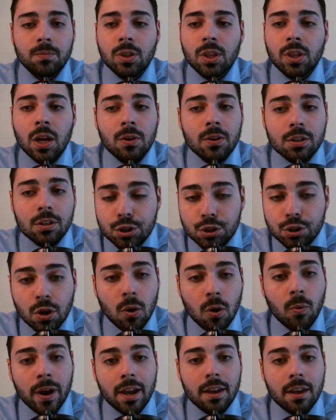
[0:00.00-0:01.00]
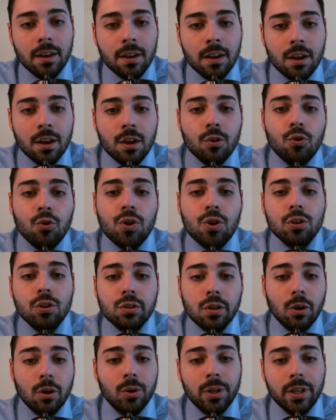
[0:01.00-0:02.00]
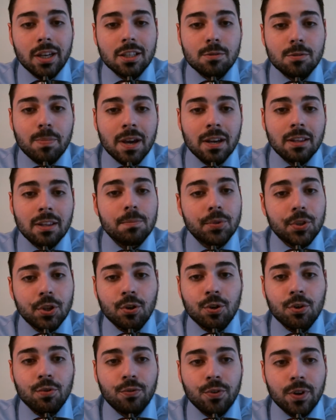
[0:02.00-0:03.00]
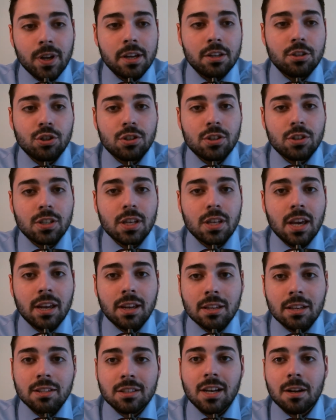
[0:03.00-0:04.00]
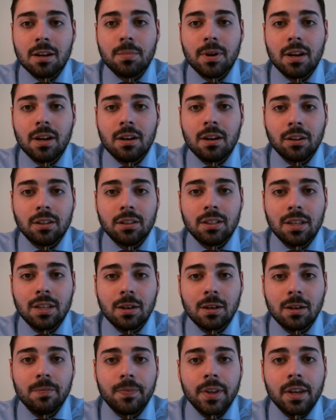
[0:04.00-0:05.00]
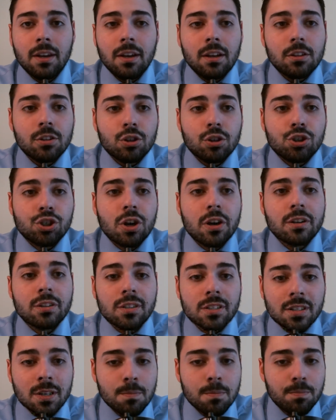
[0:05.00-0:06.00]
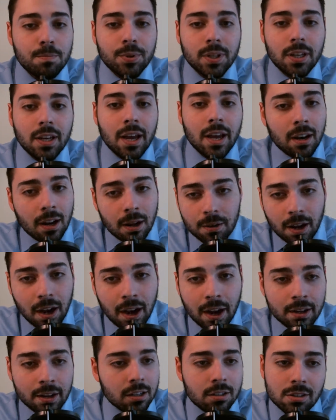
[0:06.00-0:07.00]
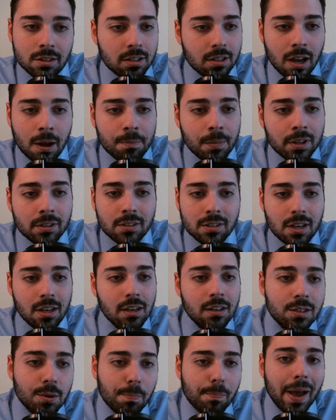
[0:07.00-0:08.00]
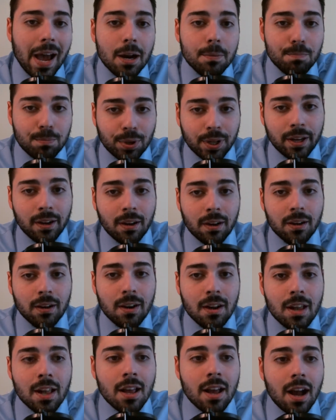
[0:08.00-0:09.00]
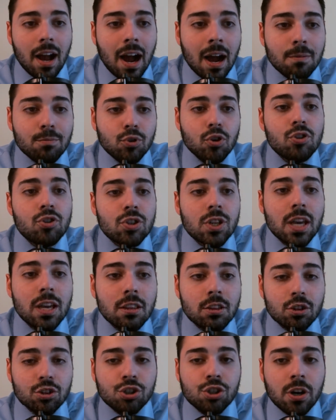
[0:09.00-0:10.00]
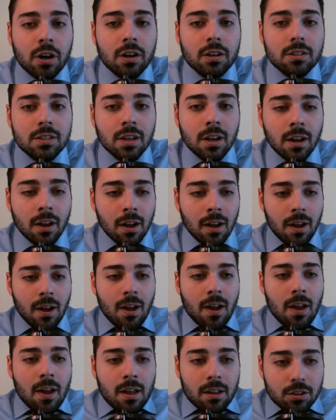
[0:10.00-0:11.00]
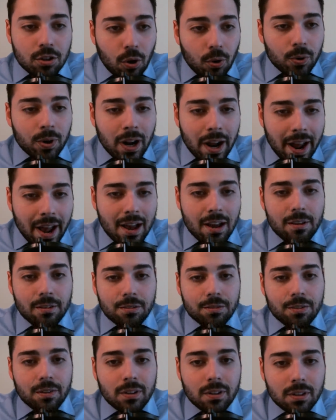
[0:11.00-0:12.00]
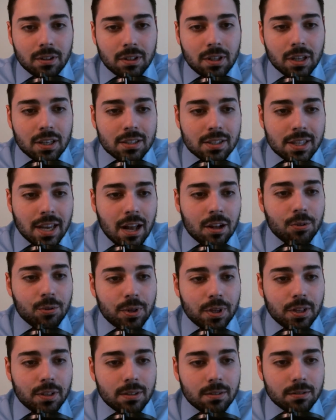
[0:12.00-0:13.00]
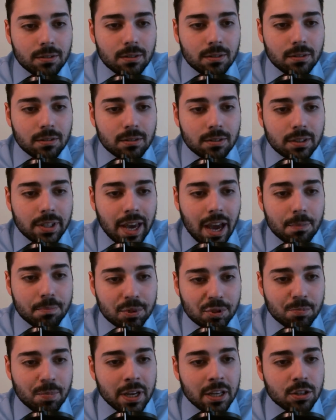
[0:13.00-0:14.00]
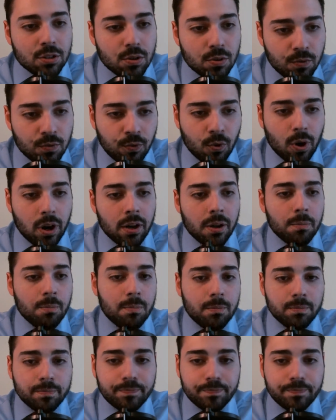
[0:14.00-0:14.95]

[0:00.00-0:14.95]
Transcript: There is no way. You can totally expect him to go to free agency and get signed by another team. The Sharks simply, and I'm not saying he's a bad player. I'm just saying the Sharks don't have the salary cap space for him.